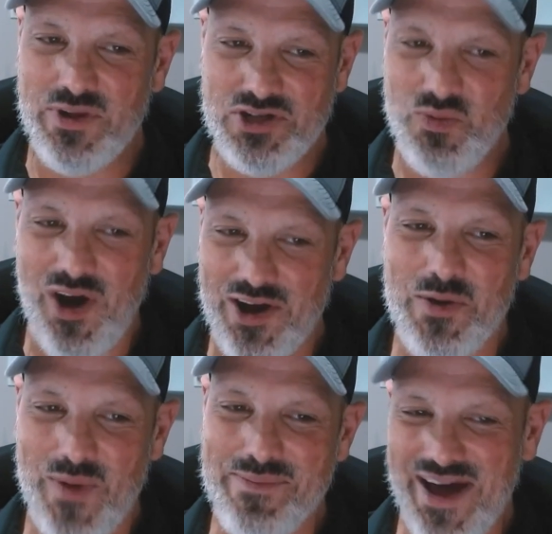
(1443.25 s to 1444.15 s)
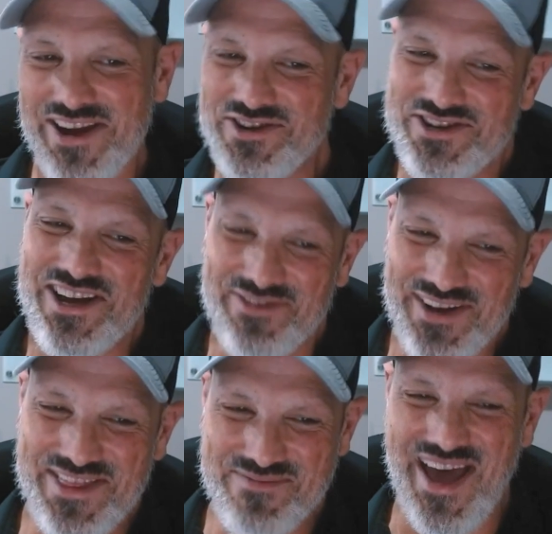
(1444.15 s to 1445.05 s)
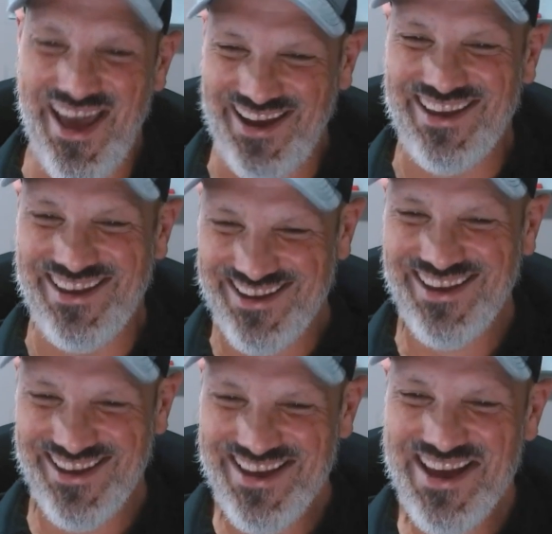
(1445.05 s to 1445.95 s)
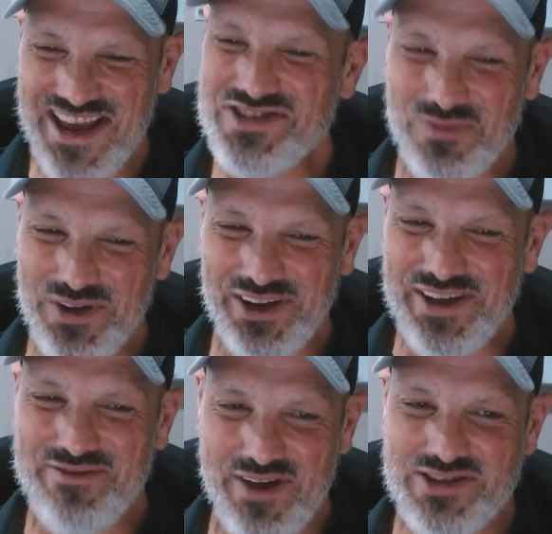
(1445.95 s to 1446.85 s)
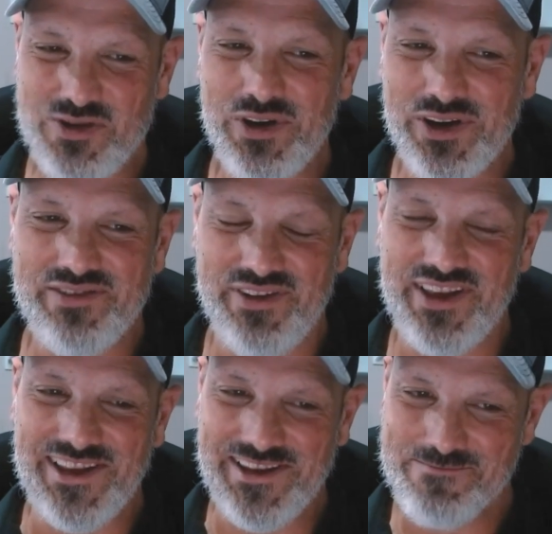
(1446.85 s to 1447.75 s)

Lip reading: but you walk away patting yourself on the back. It's a real good feeling.